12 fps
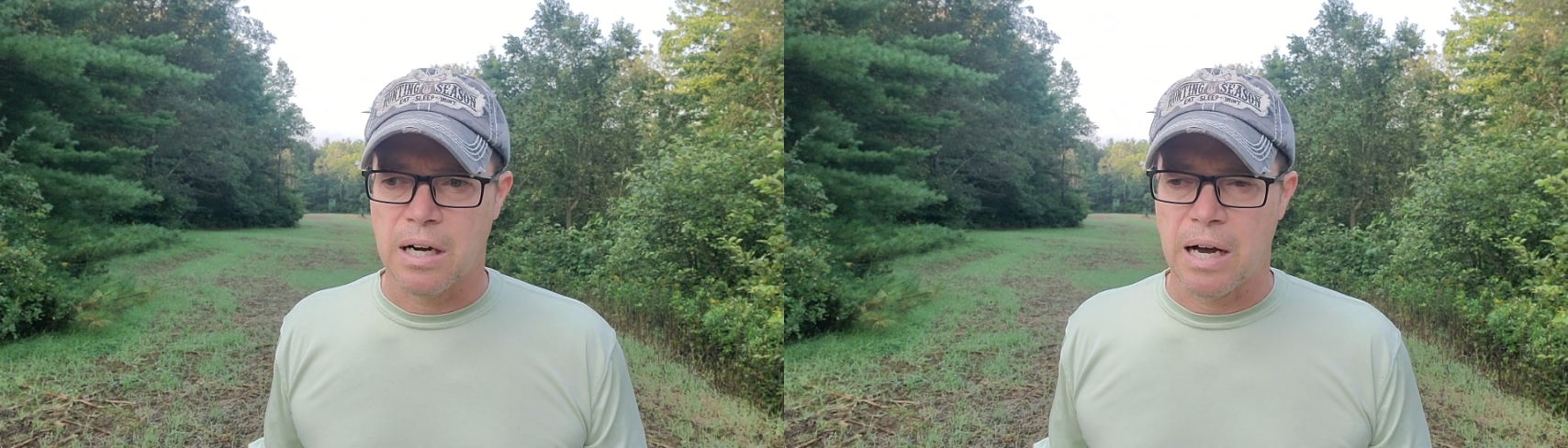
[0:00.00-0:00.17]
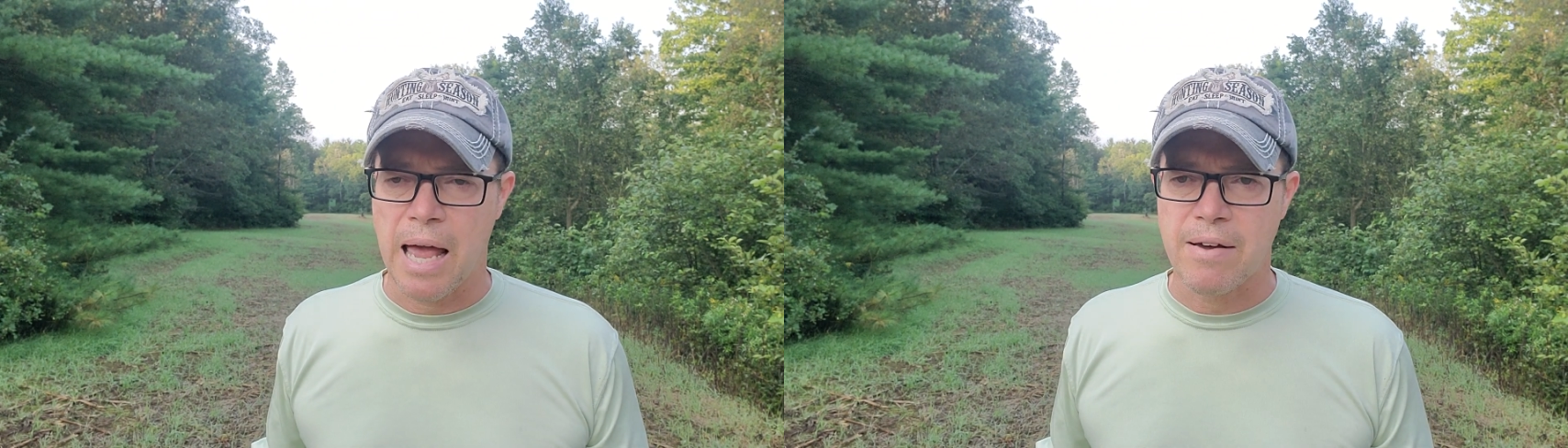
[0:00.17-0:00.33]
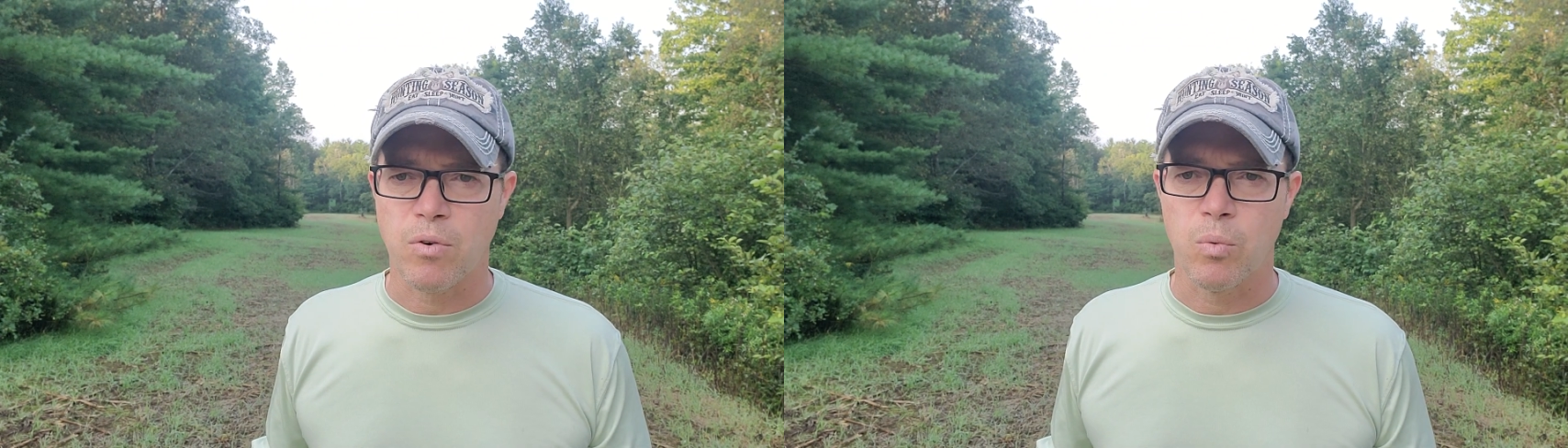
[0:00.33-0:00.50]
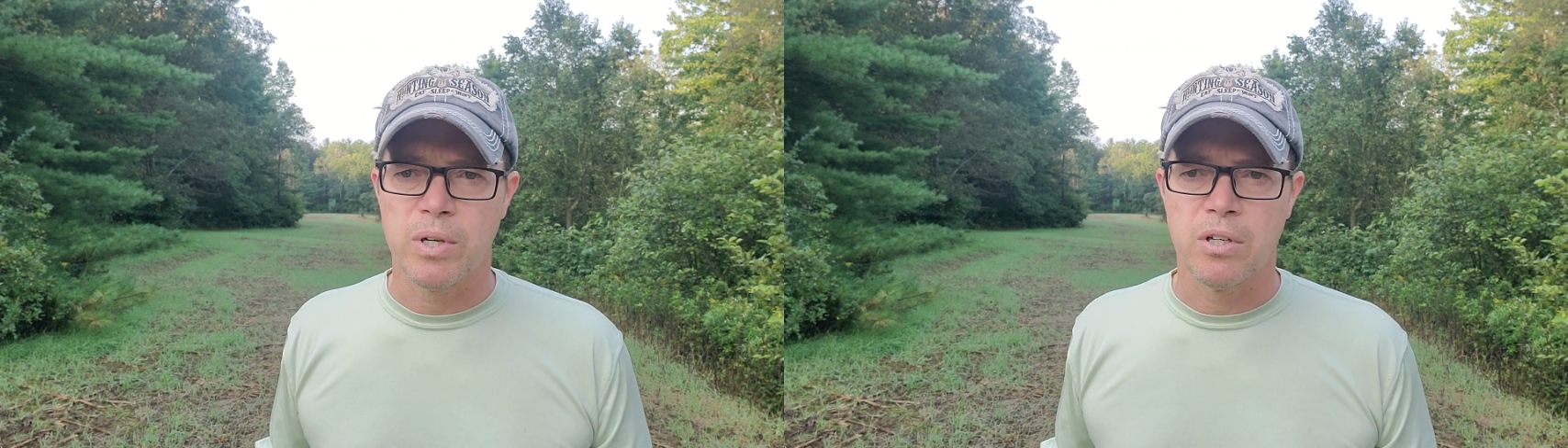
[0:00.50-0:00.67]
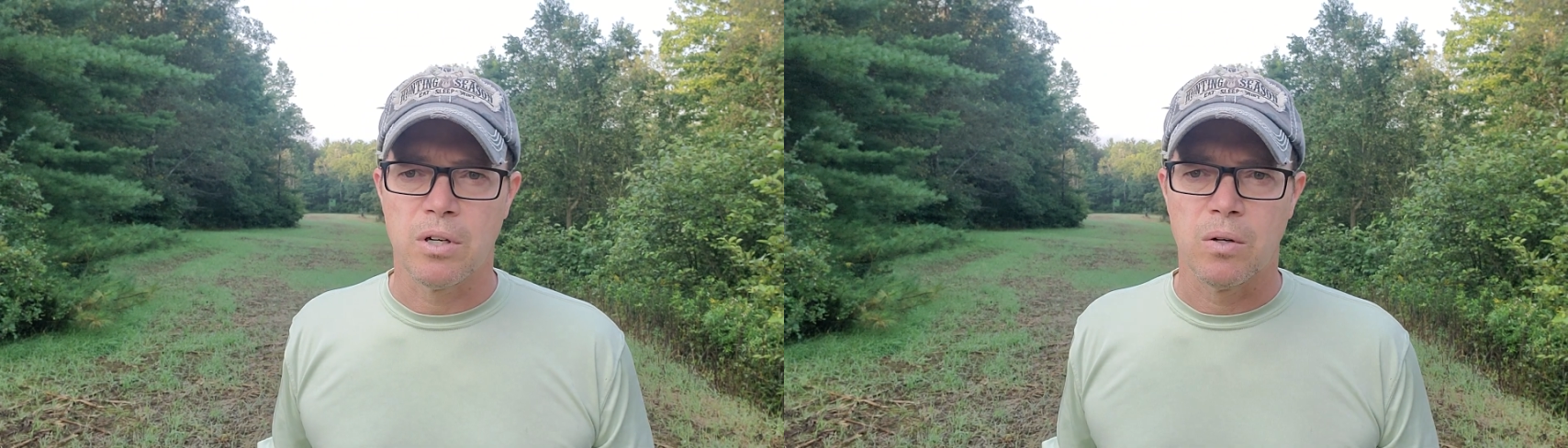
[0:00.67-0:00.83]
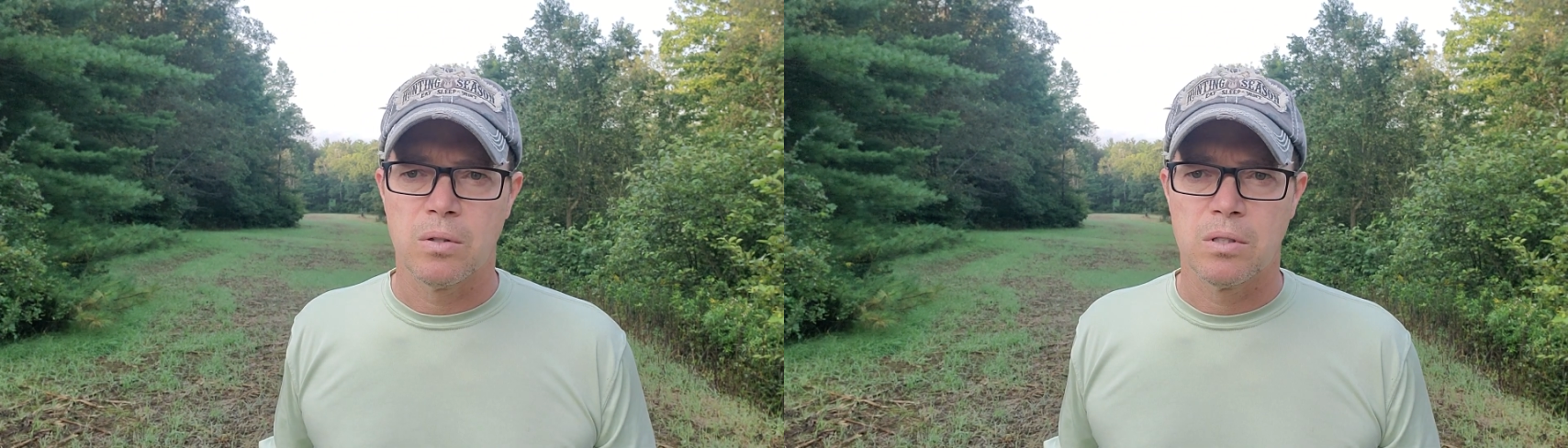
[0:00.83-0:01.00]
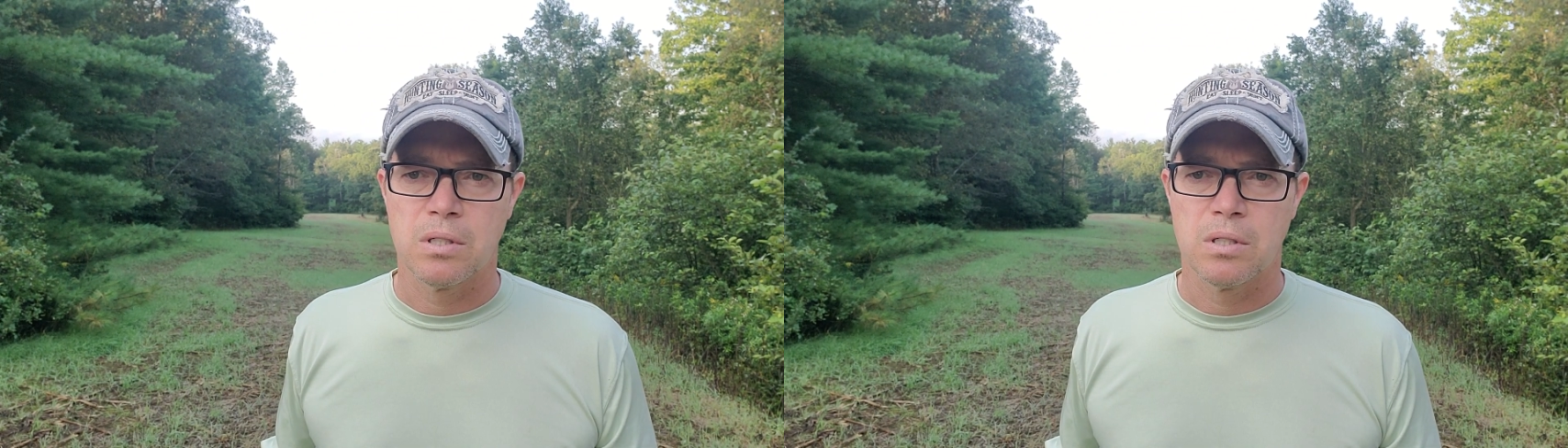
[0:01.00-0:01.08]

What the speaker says: I have a window,